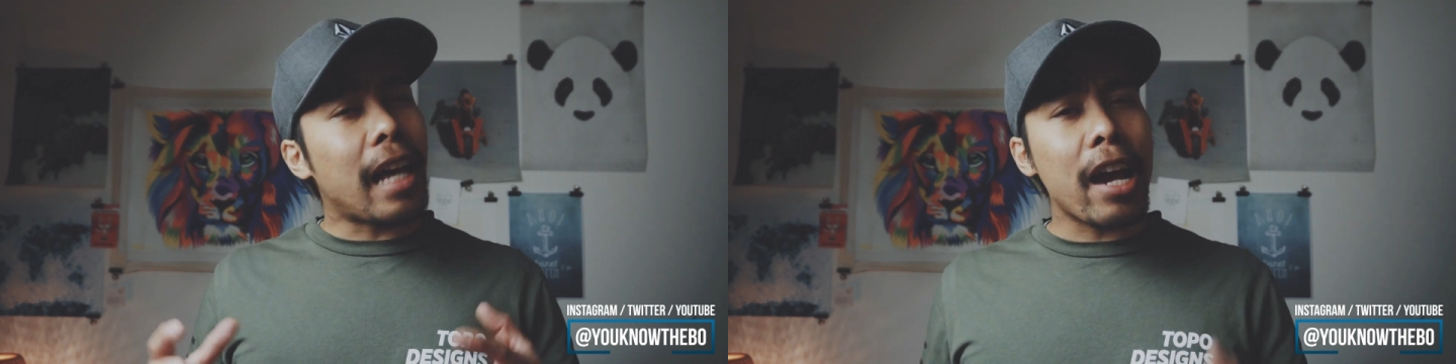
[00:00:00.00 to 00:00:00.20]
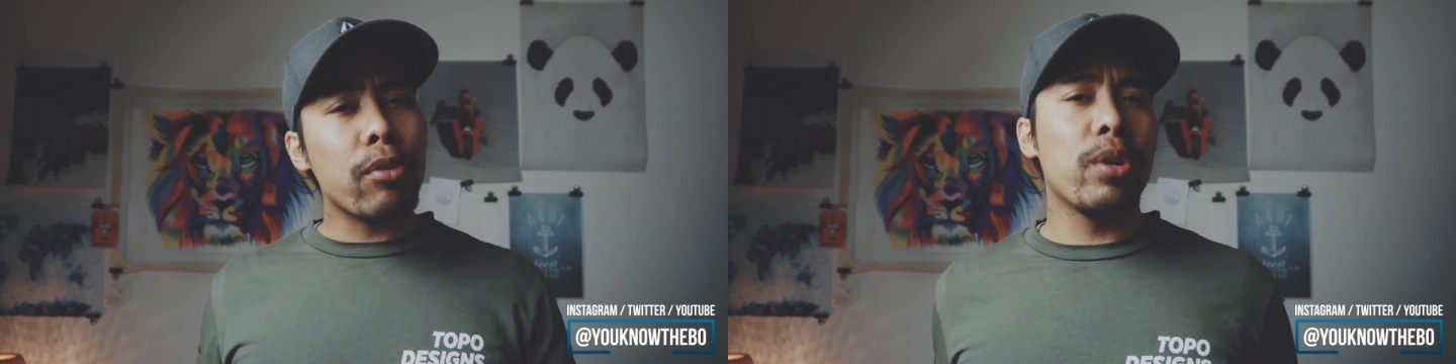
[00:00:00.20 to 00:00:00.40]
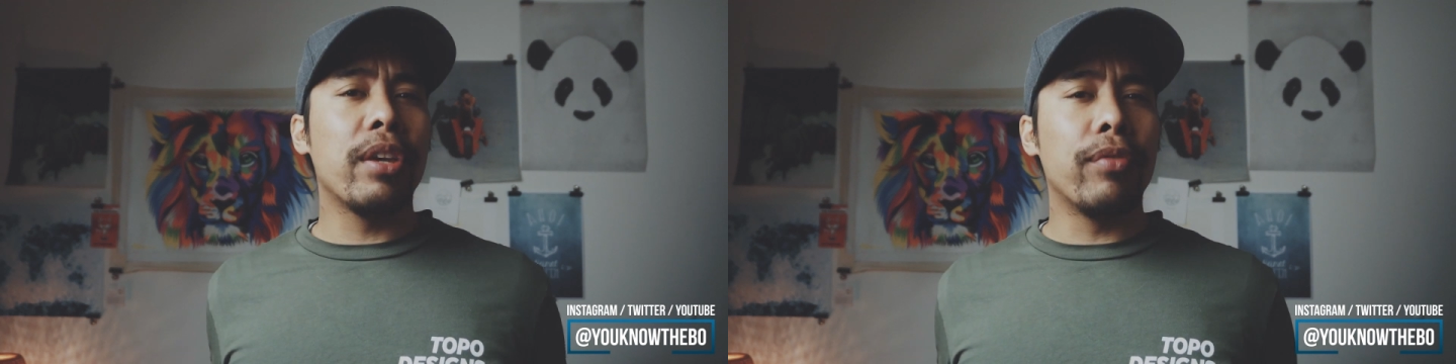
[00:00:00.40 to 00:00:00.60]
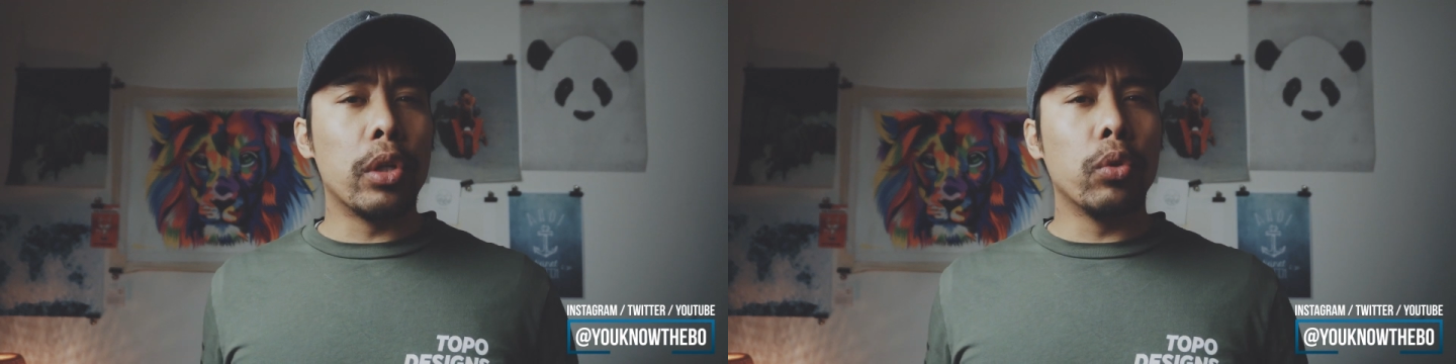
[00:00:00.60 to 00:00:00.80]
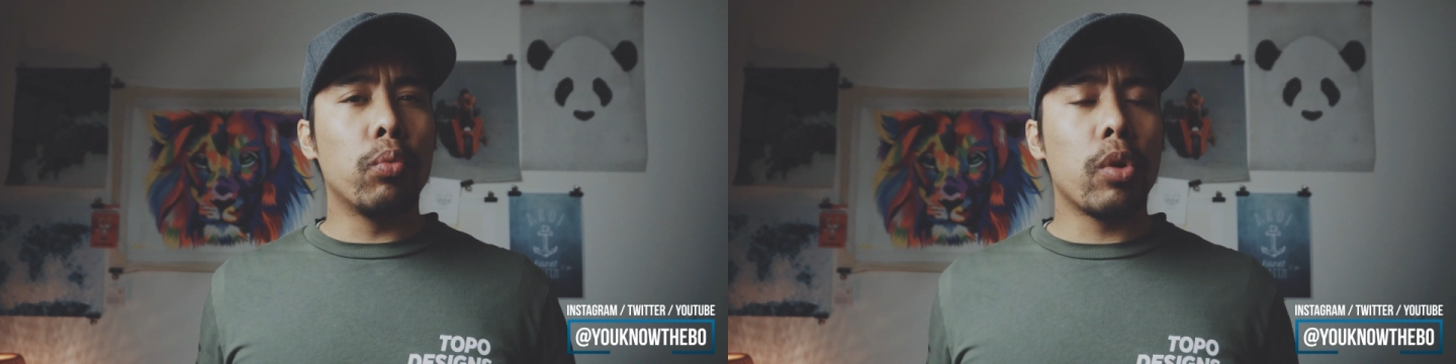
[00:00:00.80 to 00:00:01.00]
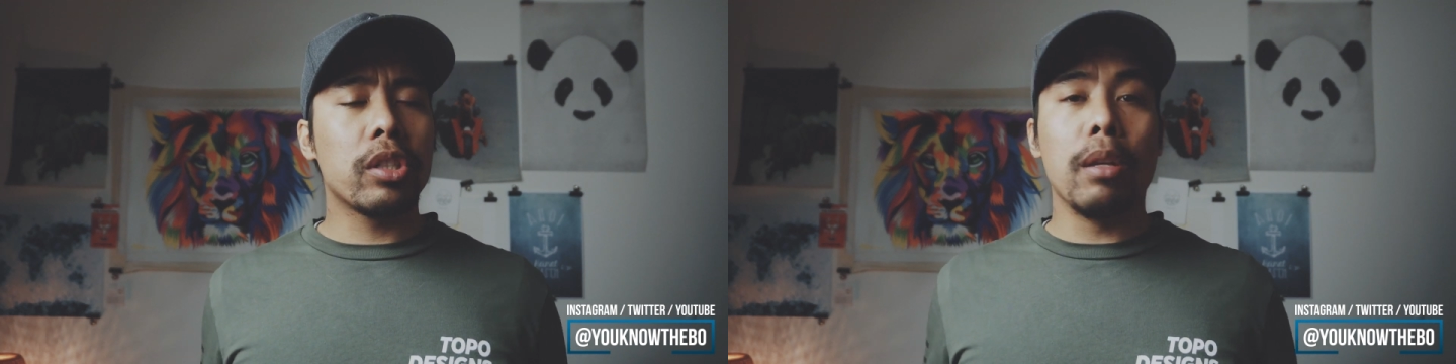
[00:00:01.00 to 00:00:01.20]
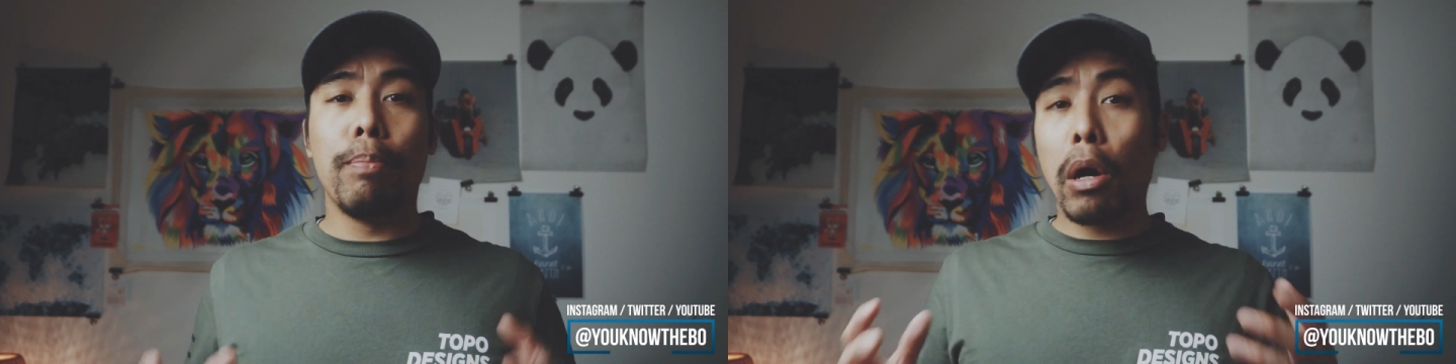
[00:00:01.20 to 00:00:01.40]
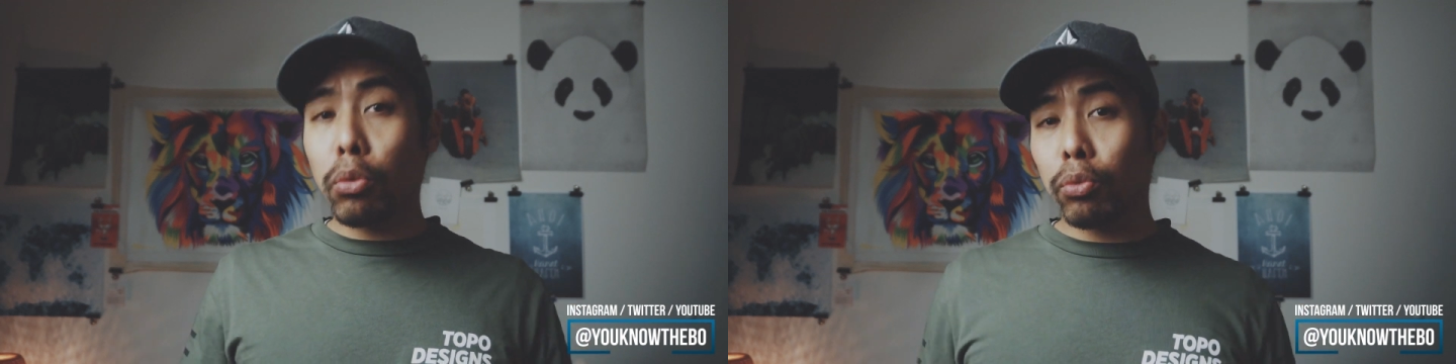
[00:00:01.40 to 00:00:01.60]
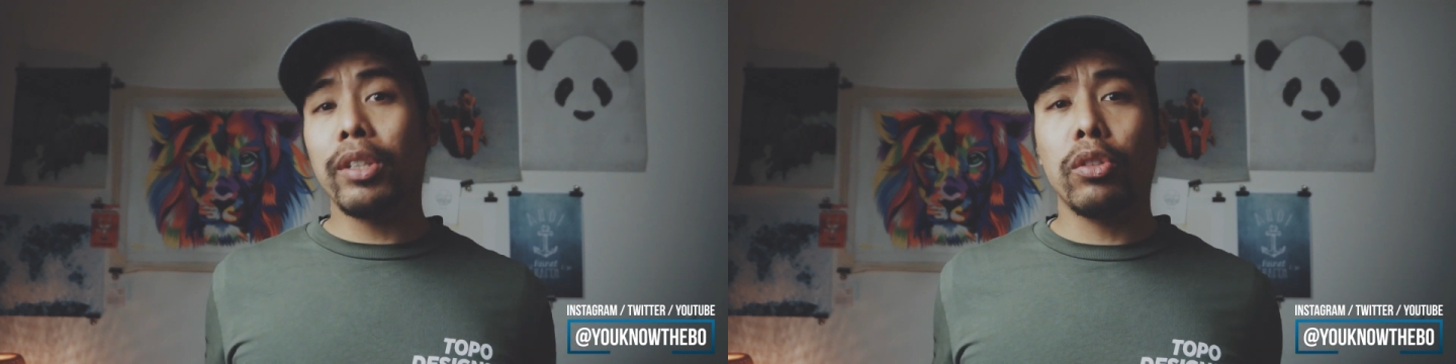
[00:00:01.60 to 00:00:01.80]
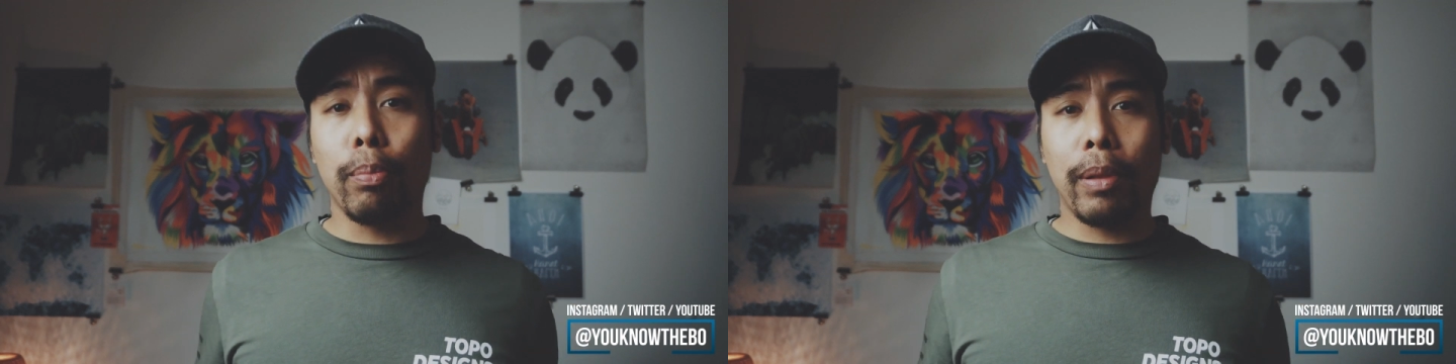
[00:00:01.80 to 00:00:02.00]
I reviewed was the
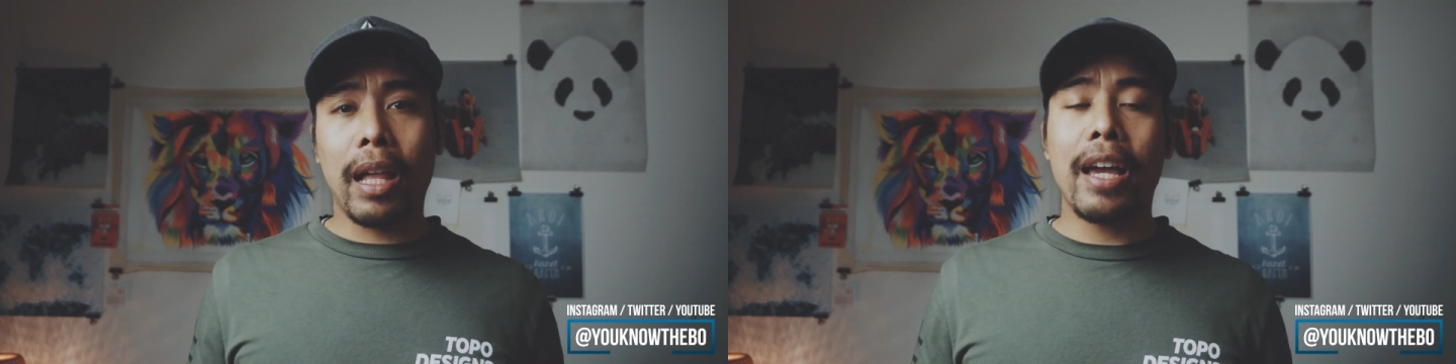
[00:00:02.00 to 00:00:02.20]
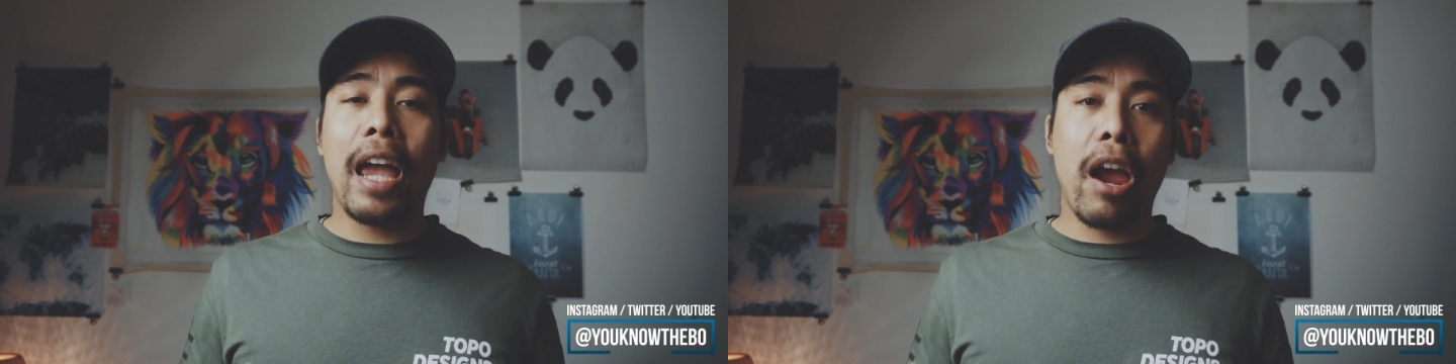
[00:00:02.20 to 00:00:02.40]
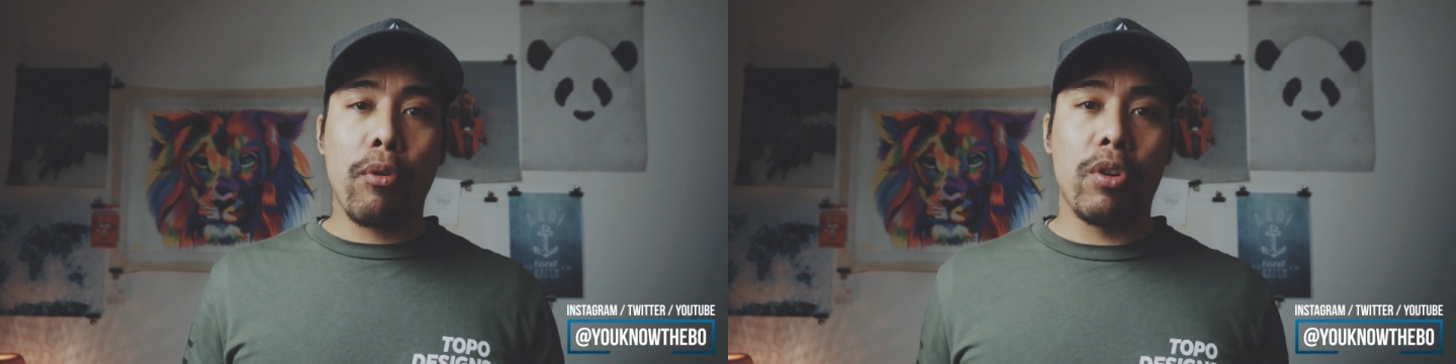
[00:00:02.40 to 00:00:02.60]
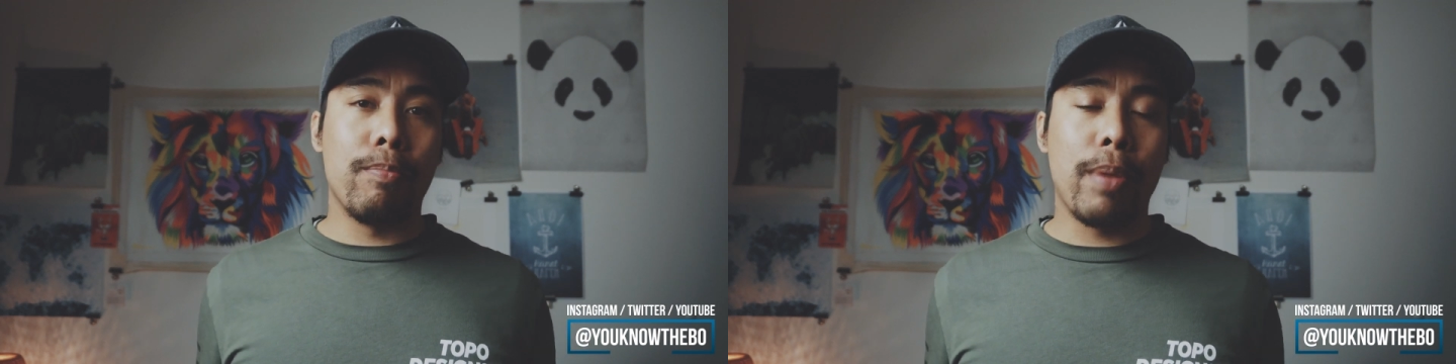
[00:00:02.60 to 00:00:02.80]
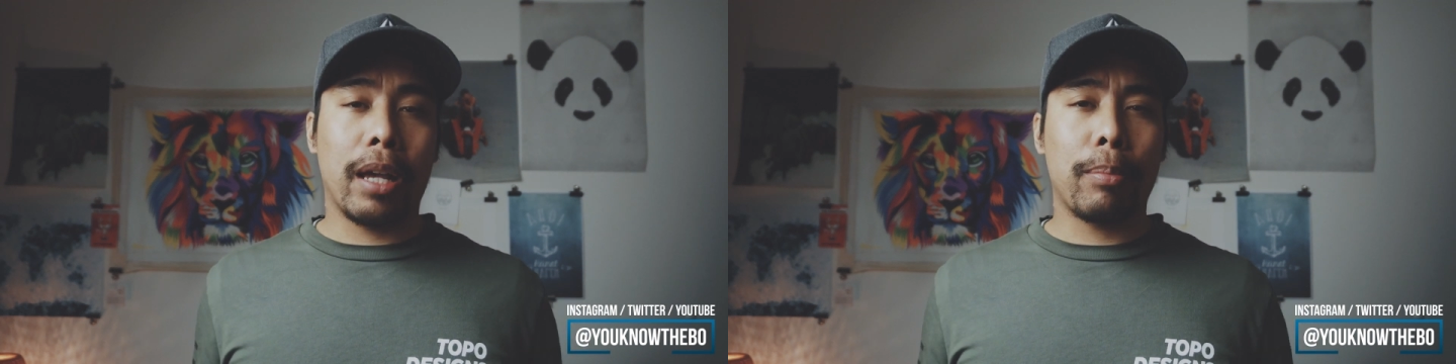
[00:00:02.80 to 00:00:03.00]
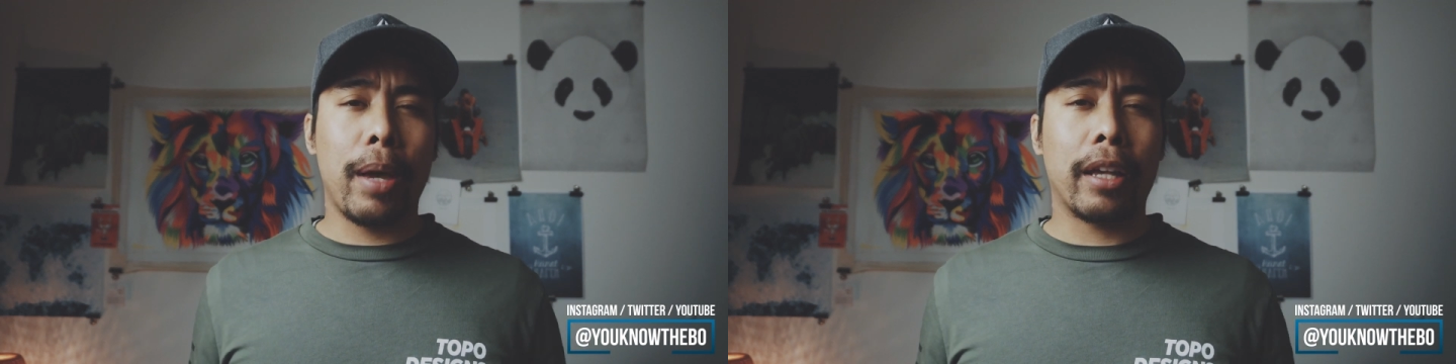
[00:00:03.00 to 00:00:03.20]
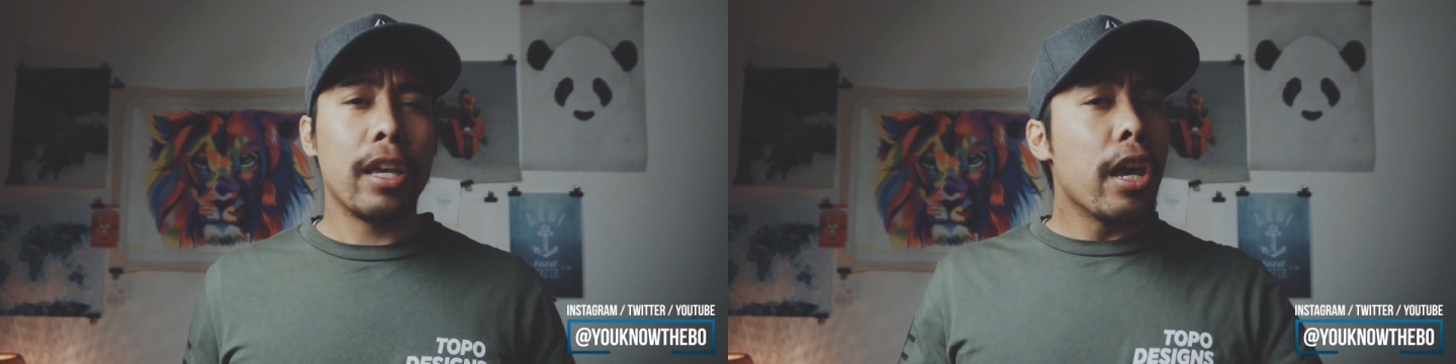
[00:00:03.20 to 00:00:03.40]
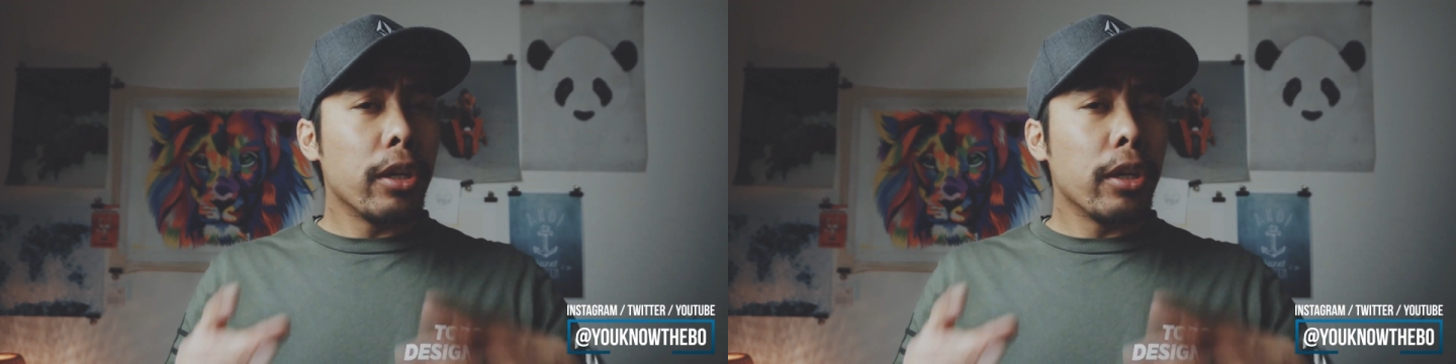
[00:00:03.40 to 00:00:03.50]
Boundary Supply Errant backpack.